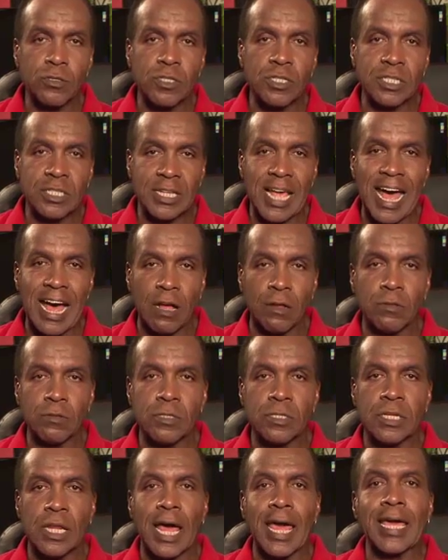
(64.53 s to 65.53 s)

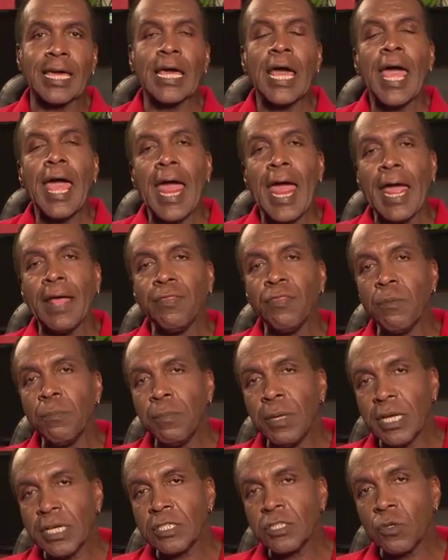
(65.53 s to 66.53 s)
sounds like. And the
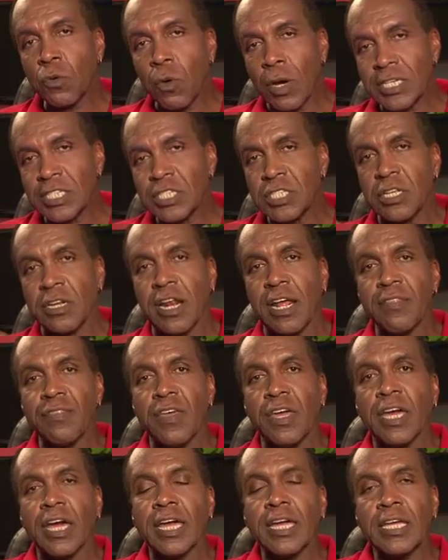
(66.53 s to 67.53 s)
biggest question I
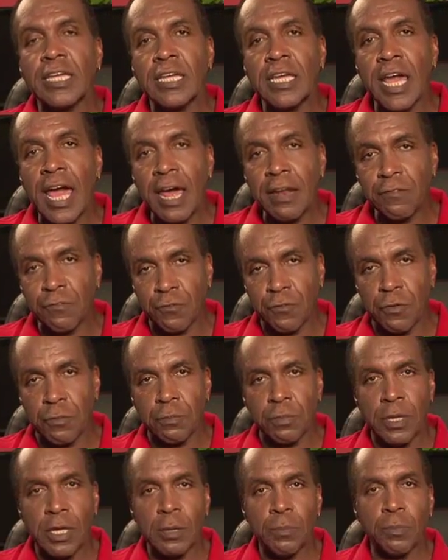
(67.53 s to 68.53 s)
think I get from
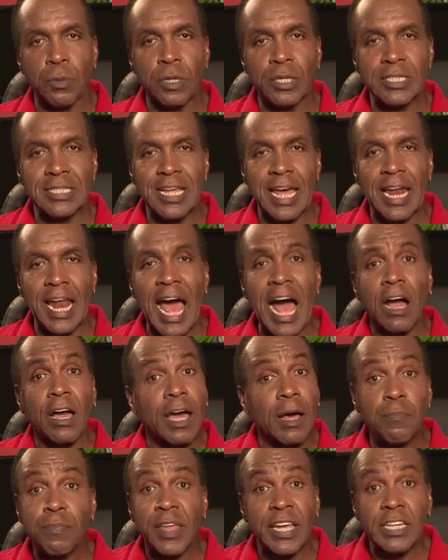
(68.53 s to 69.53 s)
people is that how
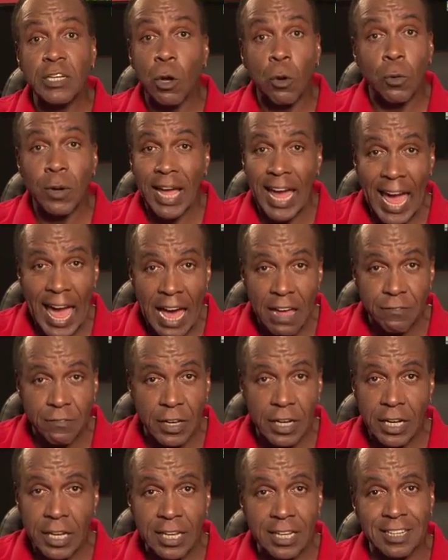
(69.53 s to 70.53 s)
come they don't have
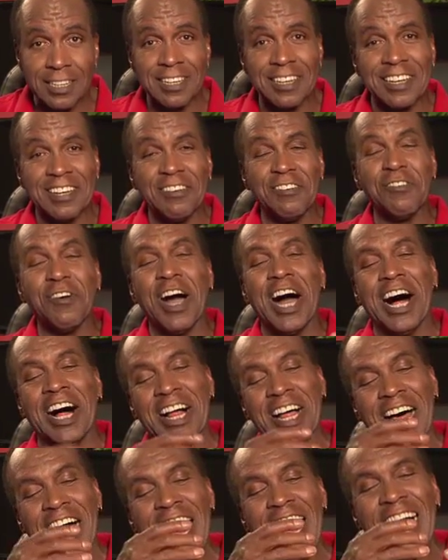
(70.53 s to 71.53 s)
any?
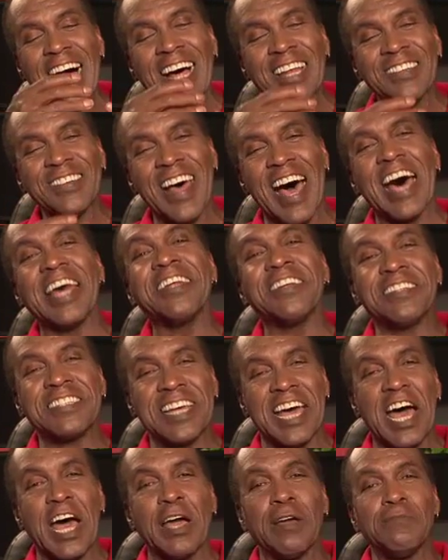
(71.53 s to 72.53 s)
Well, a lot of
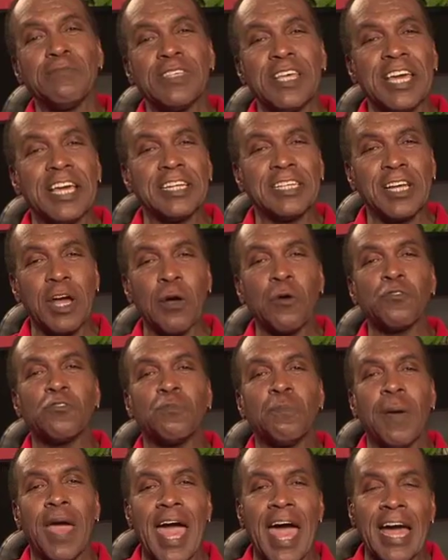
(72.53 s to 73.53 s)
times it goes
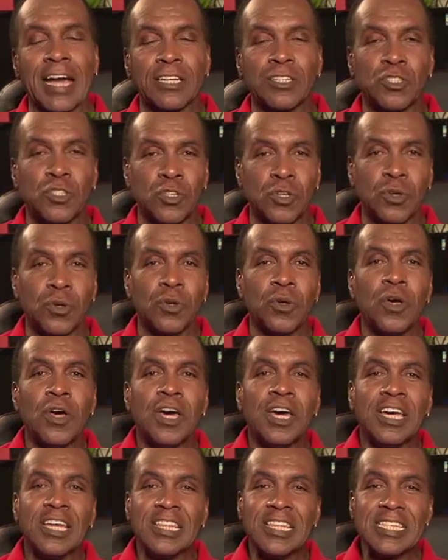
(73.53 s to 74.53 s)
back to
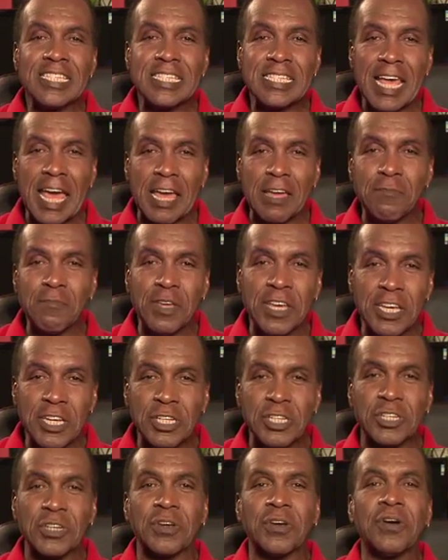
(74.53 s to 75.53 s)
the same
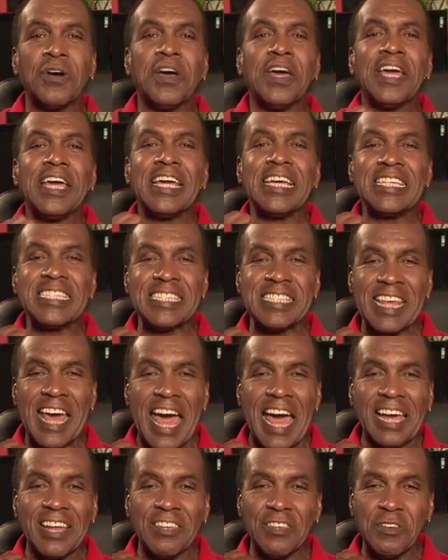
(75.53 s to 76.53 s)
issue, is
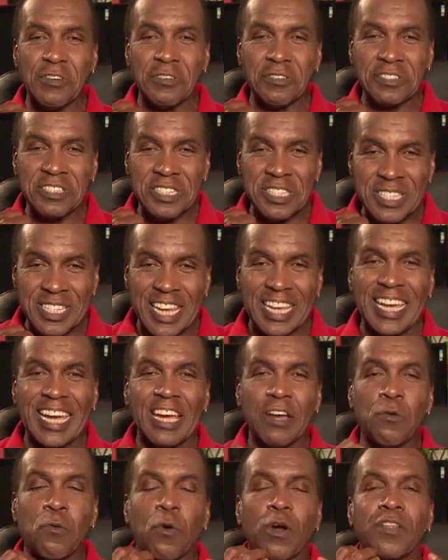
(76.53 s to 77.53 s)
that you're
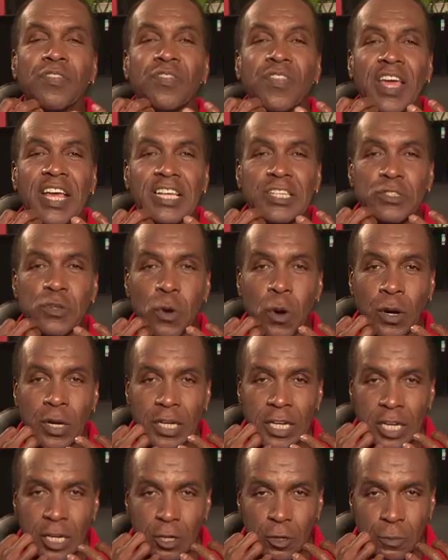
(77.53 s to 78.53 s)
singing where things are a
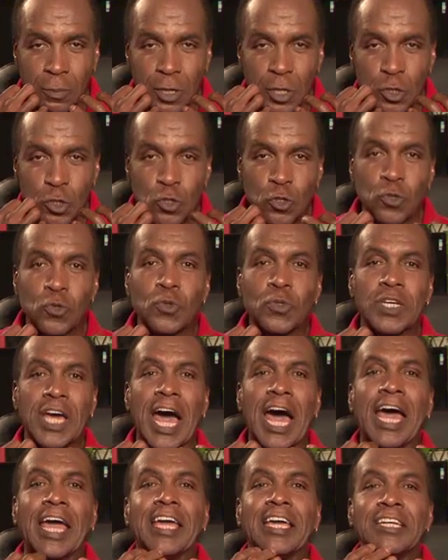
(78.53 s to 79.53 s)
little bit too
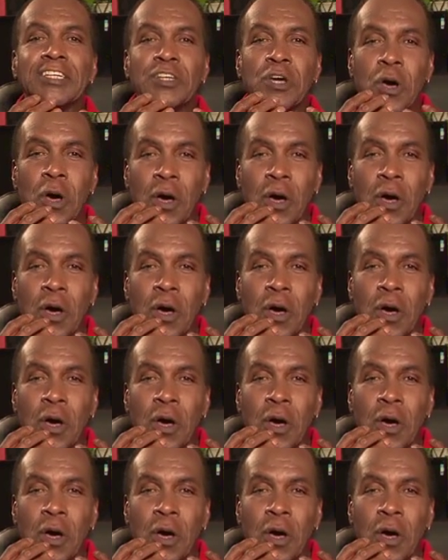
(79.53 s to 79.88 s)
tight